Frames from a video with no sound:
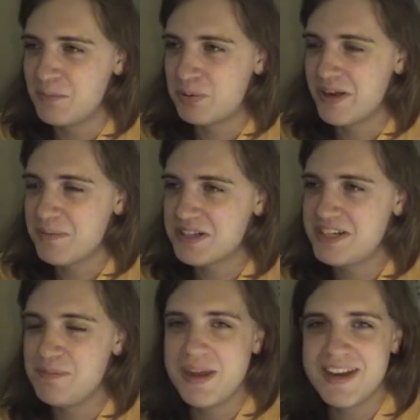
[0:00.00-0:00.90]
pretty
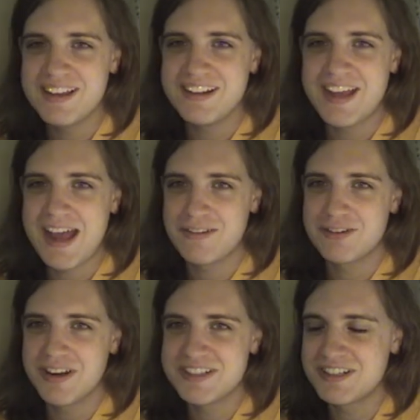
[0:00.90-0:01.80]
much immediately
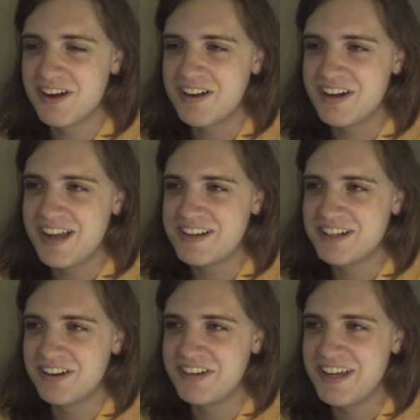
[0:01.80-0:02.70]
after I started
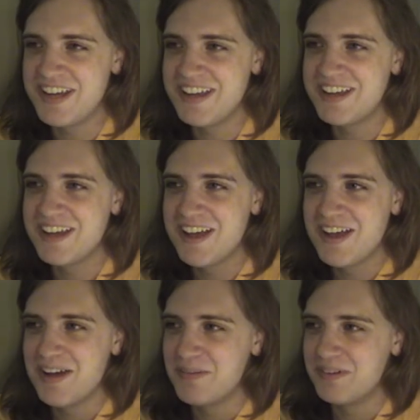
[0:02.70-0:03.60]
HRT,
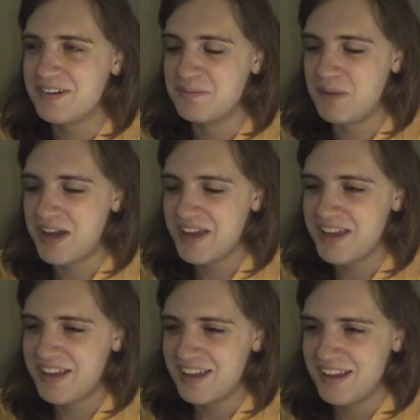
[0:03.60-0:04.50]

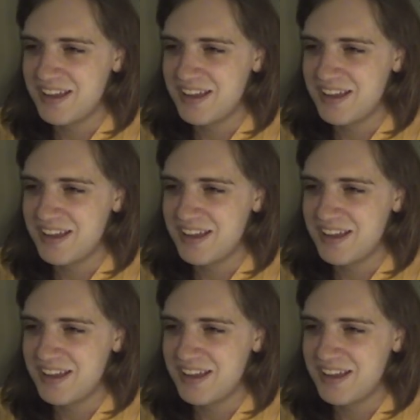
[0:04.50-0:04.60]
my